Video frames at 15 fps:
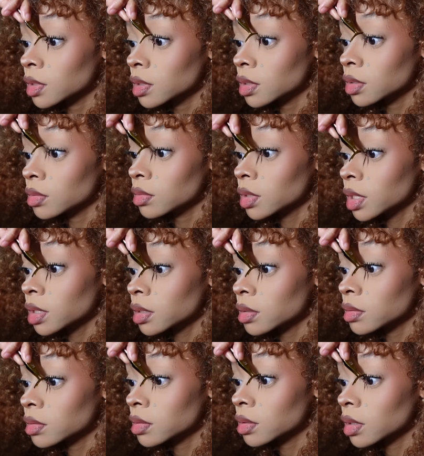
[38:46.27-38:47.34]
Can you like
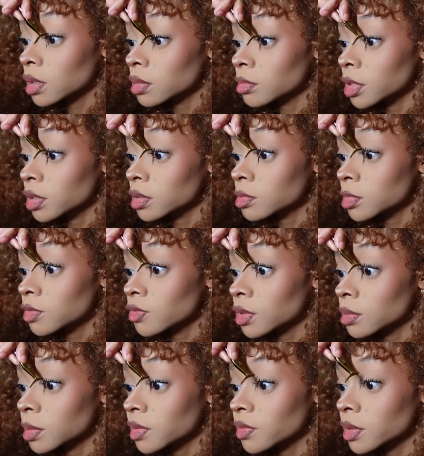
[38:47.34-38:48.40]
not embarrass me in
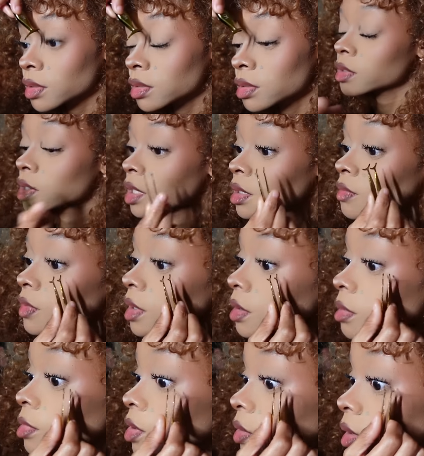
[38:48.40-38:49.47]
front of my friends. For the sake of the
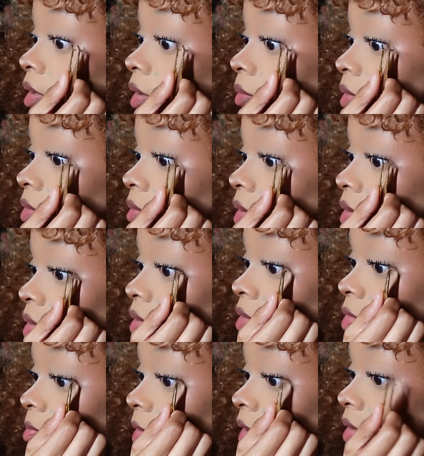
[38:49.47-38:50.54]
video, I'm showing y'all with
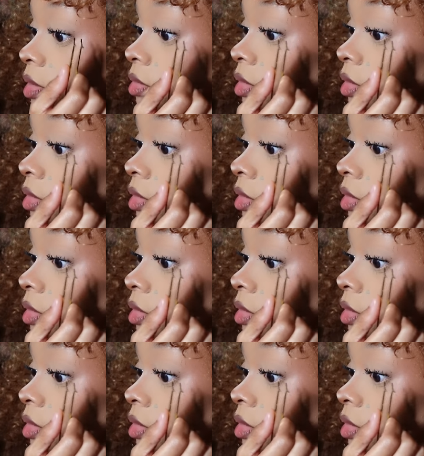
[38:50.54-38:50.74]
tweezers, but